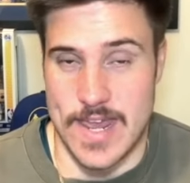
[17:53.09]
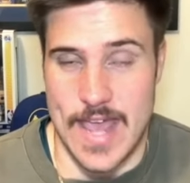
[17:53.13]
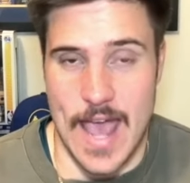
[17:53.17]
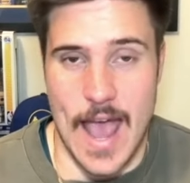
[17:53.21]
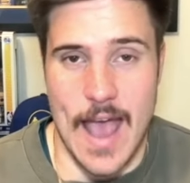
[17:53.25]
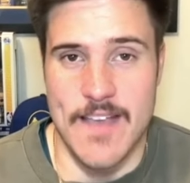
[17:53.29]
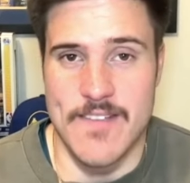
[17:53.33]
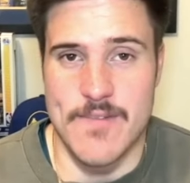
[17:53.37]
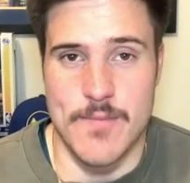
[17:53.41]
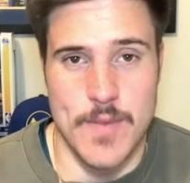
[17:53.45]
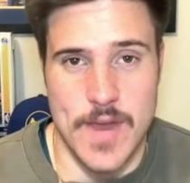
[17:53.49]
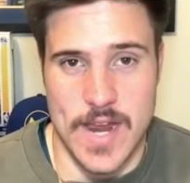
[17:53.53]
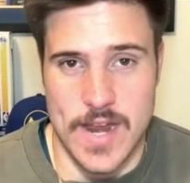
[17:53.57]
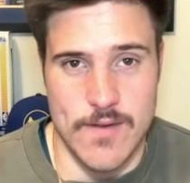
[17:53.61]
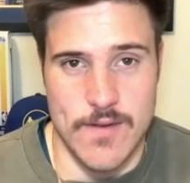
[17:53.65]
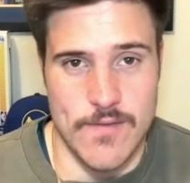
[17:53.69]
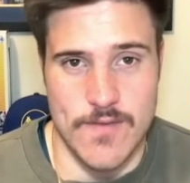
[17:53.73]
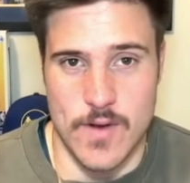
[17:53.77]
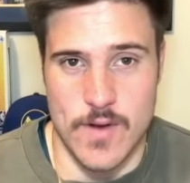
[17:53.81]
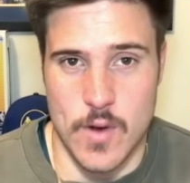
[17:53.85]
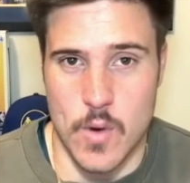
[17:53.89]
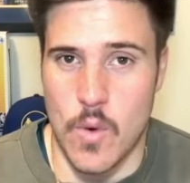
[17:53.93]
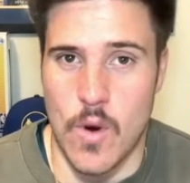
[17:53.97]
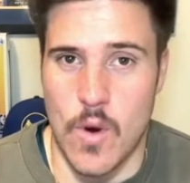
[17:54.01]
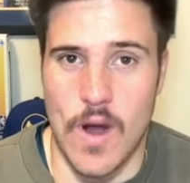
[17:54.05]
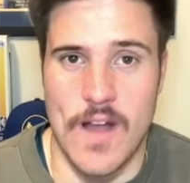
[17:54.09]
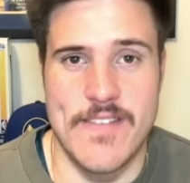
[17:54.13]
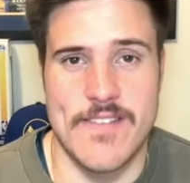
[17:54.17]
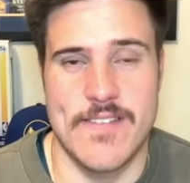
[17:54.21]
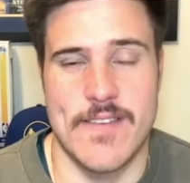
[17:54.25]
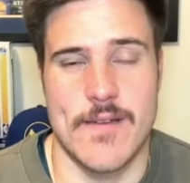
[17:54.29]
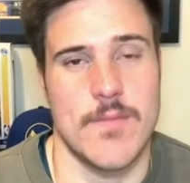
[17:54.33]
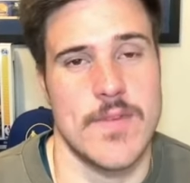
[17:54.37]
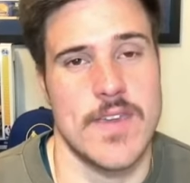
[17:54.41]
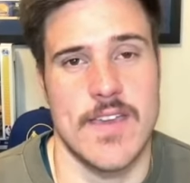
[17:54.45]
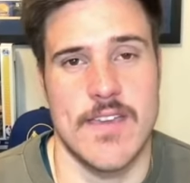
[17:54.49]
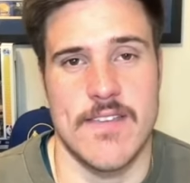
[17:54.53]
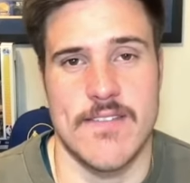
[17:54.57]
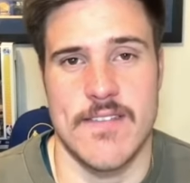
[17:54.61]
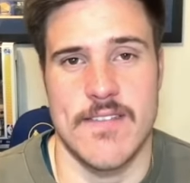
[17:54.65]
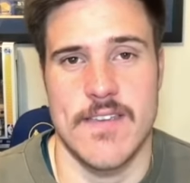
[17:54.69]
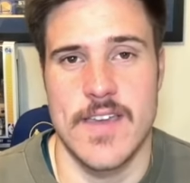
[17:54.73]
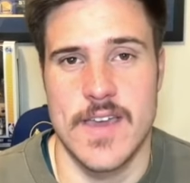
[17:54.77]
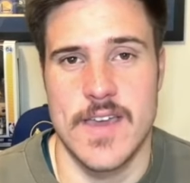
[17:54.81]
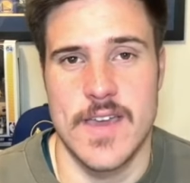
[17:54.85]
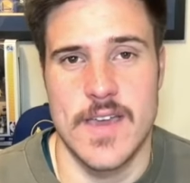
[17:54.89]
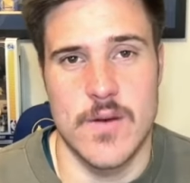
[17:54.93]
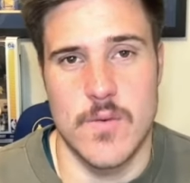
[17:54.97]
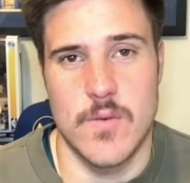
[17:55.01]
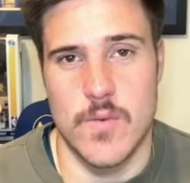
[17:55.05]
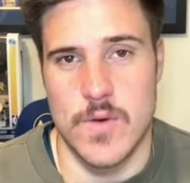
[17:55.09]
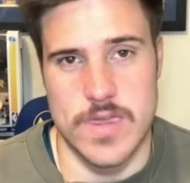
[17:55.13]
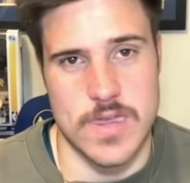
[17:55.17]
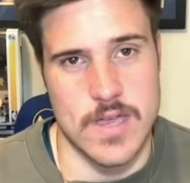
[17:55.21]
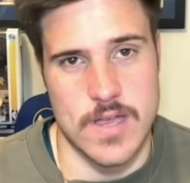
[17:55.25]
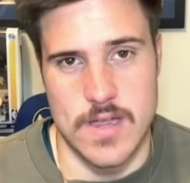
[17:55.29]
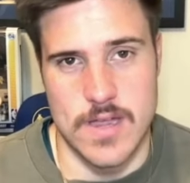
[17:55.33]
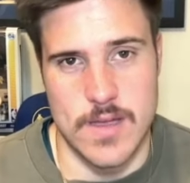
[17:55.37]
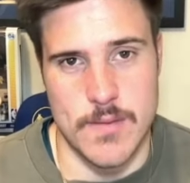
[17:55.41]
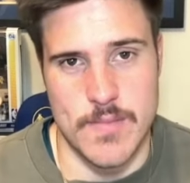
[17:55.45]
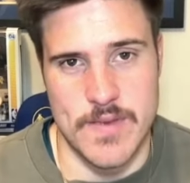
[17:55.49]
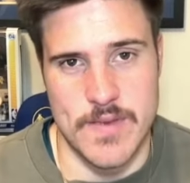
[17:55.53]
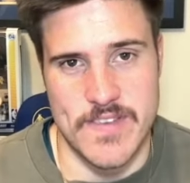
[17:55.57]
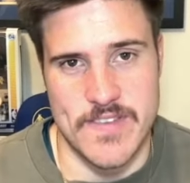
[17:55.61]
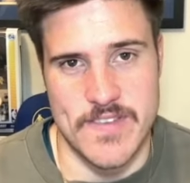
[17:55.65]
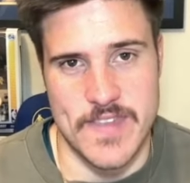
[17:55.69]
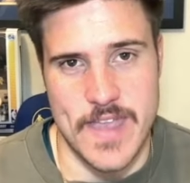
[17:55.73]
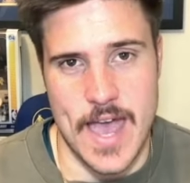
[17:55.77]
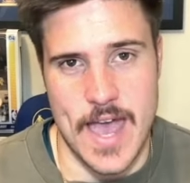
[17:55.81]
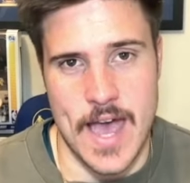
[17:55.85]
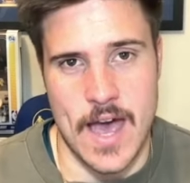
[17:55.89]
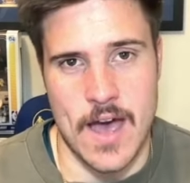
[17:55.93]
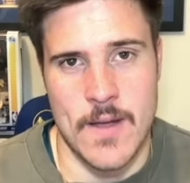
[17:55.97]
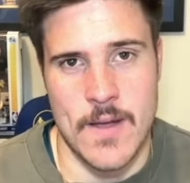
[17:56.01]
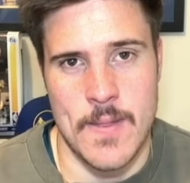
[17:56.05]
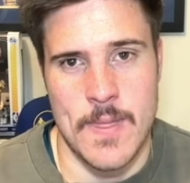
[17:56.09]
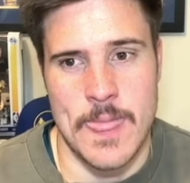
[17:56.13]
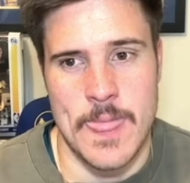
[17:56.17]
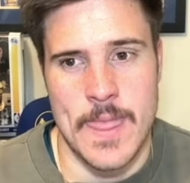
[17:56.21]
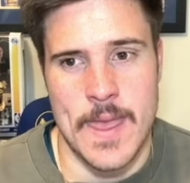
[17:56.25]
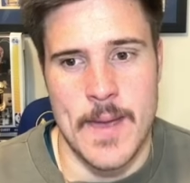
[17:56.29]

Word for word: He has been for quite some years with the Clippers now.